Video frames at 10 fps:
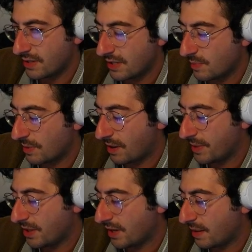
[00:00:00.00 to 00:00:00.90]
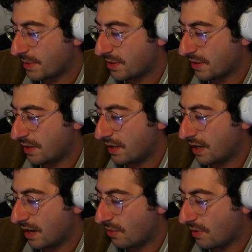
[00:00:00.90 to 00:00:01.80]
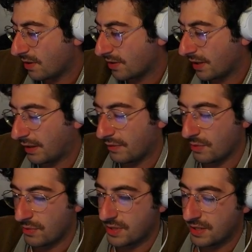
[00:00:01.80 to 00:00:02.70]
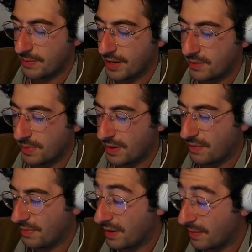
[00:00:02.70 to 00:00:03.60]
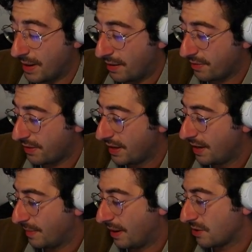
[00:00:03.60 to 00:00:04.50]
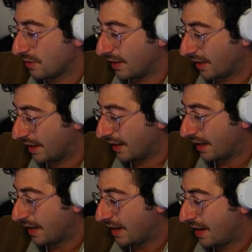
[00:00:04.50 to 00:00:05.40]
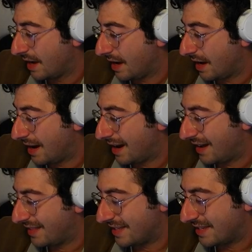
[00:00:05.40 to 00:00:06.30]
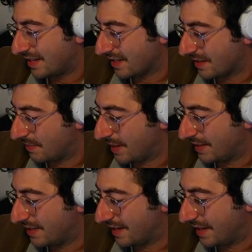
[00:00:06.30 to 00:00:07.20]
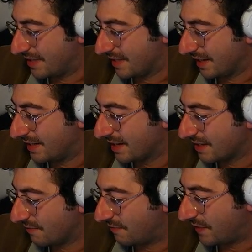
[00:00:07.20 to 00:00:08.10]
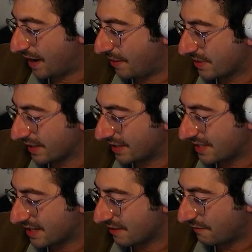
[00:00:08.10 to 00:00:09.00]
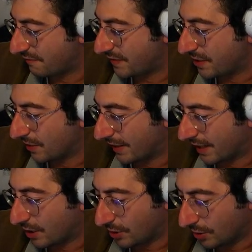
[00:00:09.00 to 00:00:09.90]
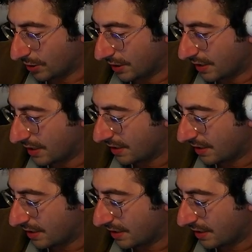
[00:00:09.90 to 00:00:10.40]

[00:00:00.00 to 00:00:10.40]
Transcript: is probably a good opportunity, and I don't want to look a gift horse in the mouth, but I was really like, this doesn't make sense. Like, it doesn't. I was like, this doesn't feel like a good